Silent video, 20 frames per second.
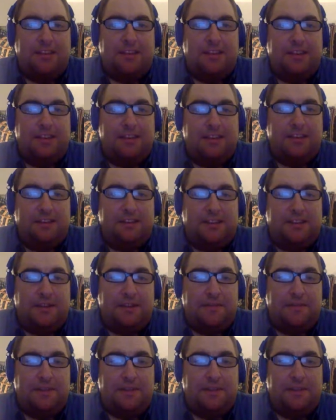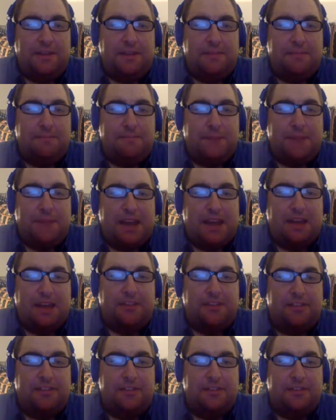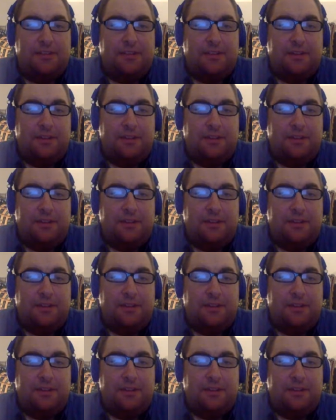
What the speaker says: He definitely backs.